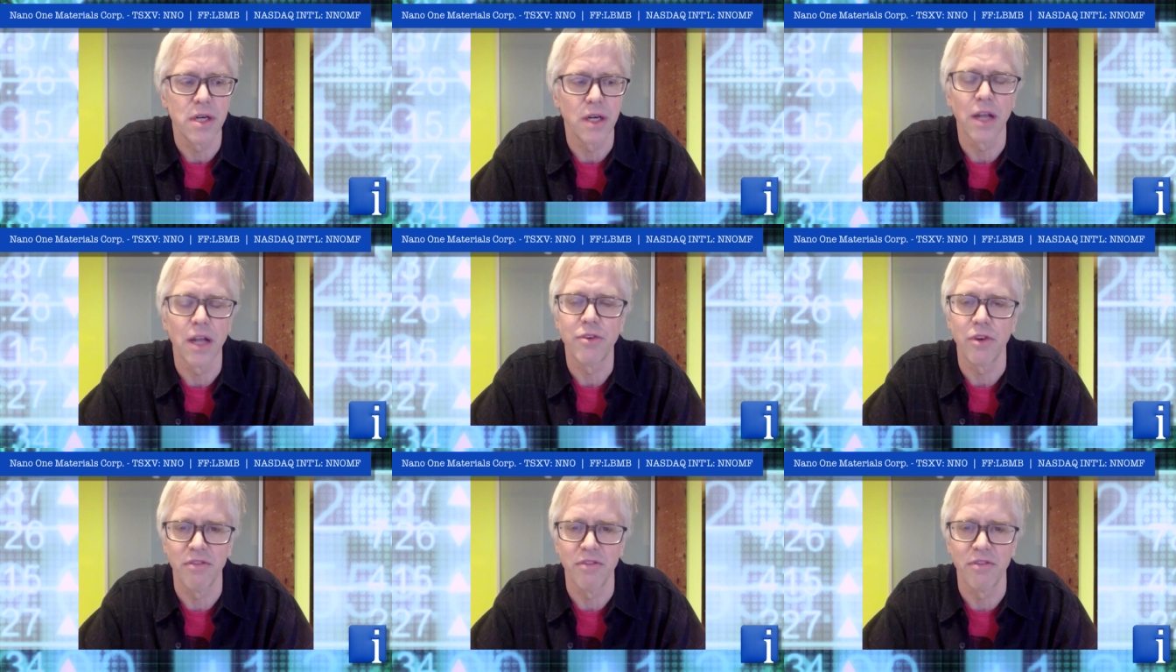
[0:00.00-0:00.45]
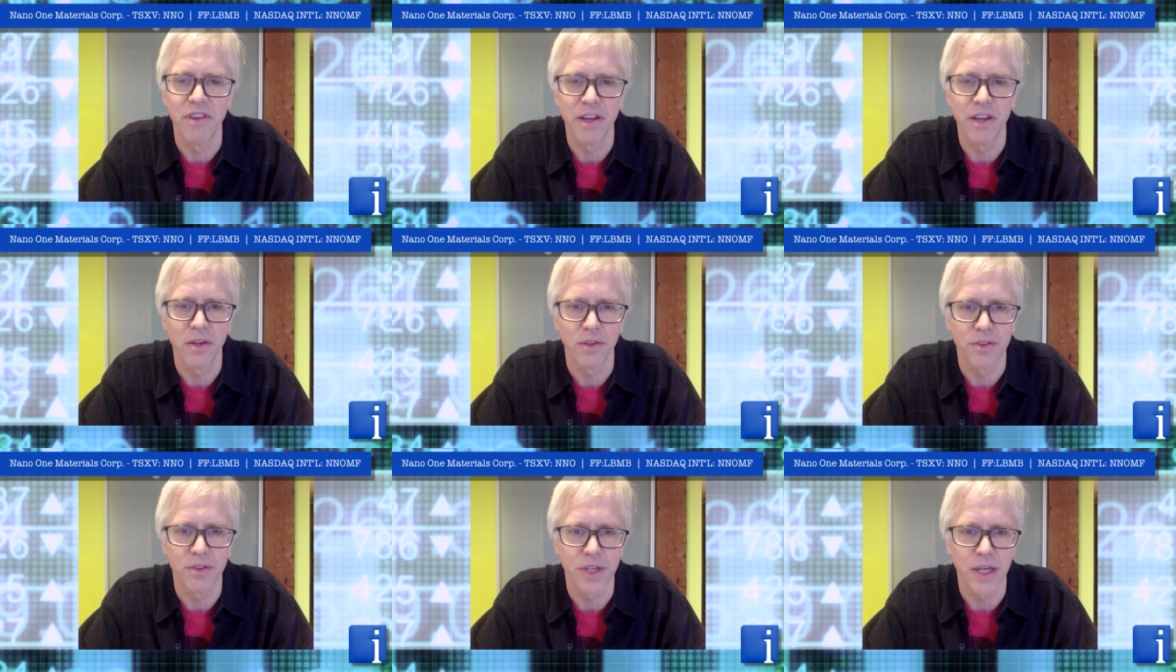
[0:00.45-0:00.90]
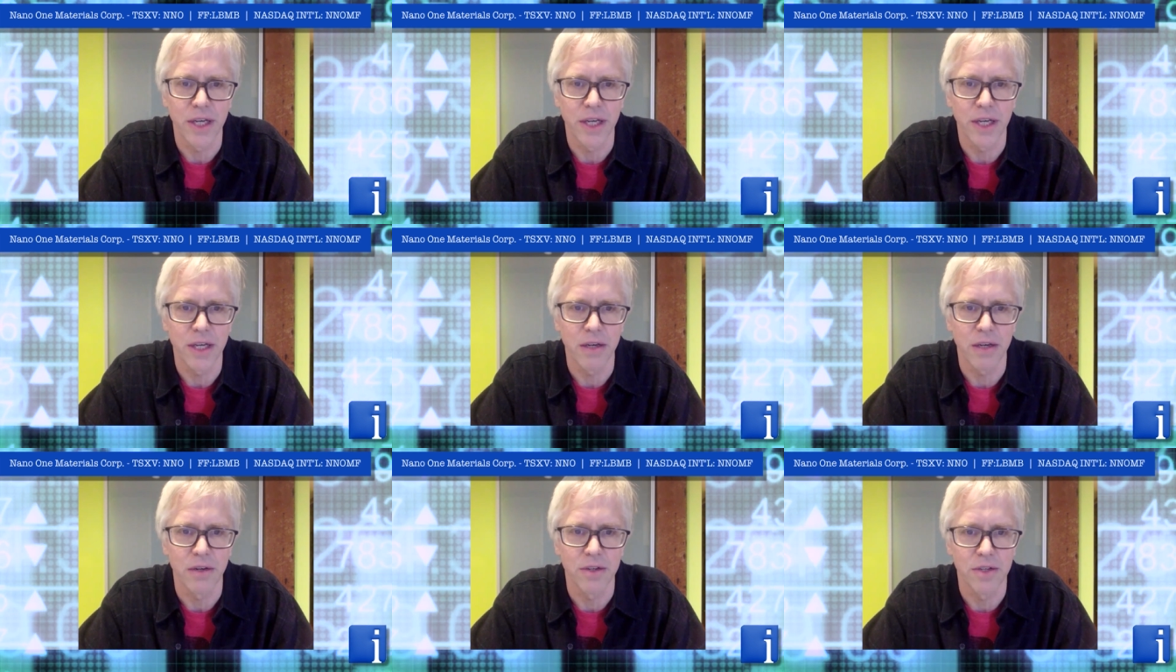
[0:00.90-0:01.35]
an electric vehicle
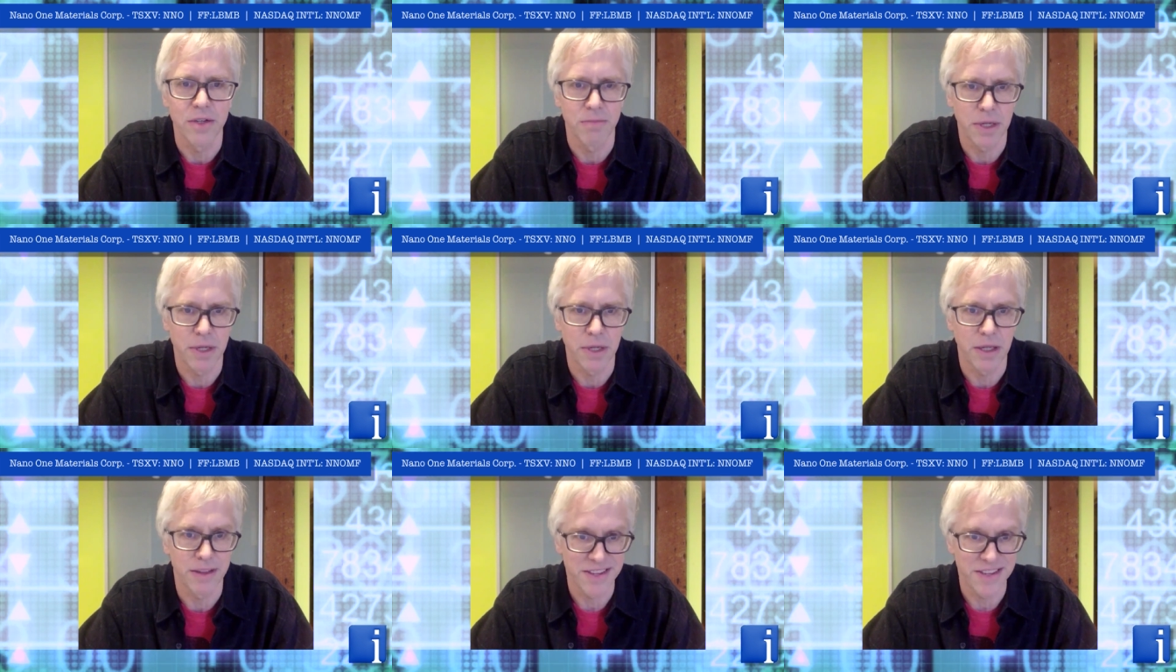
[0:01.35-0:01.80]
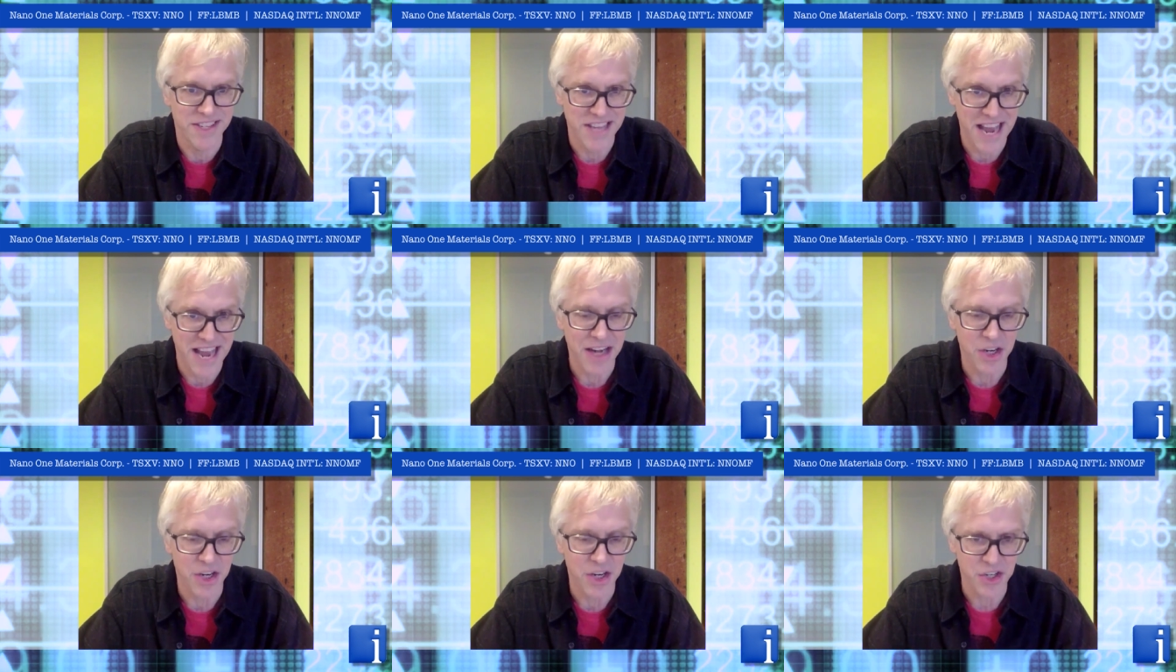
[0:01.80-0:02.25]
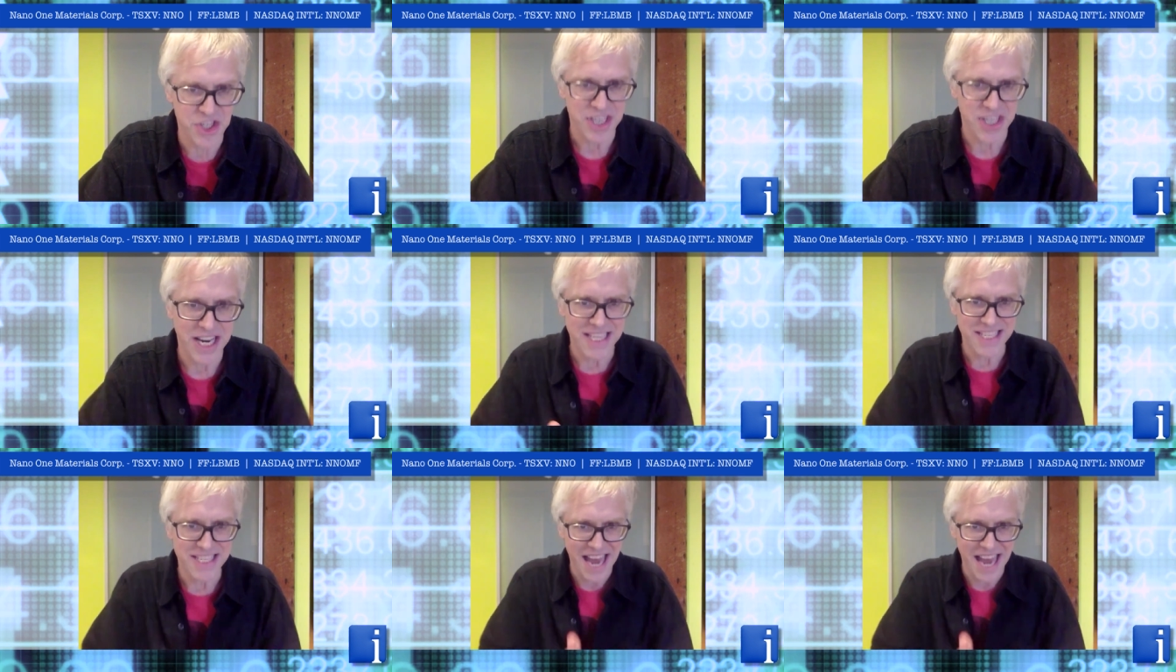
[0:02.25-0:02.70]
today are typically these energy
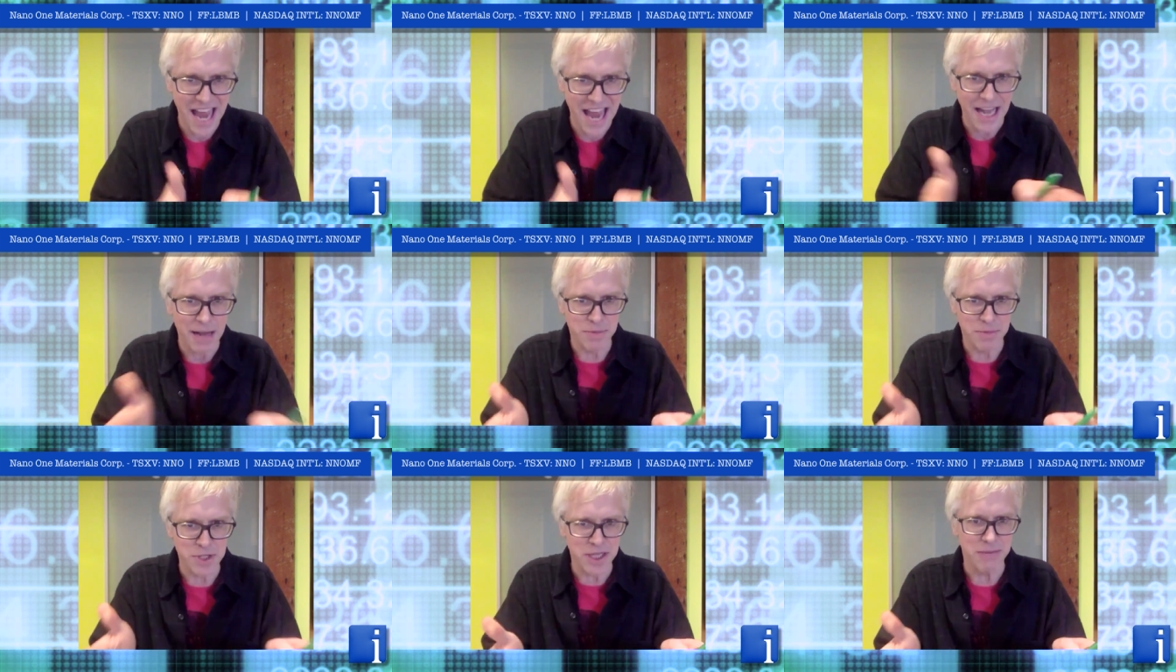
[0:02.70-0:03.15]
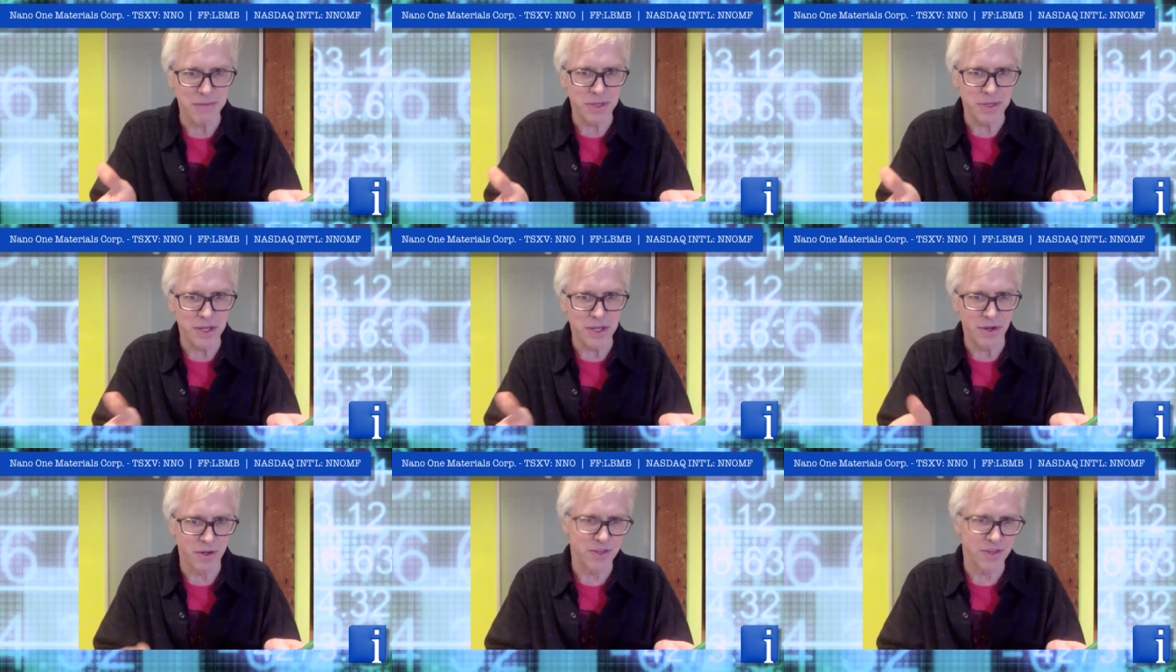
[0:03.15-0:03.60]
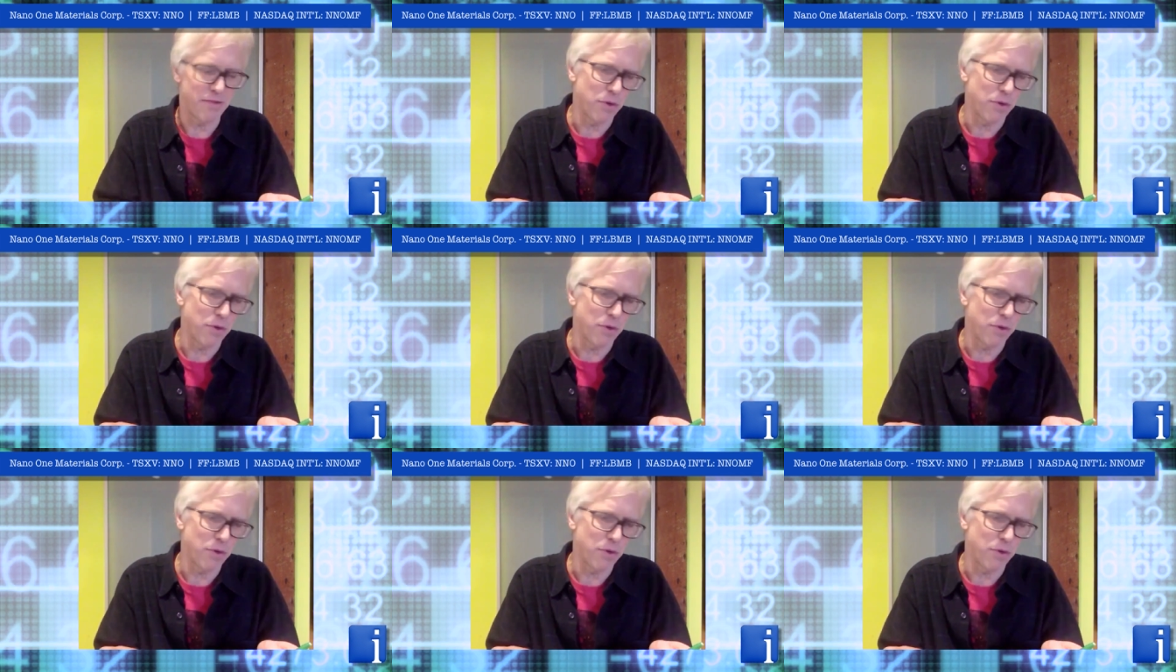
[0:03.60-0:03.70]
dense NMC materials.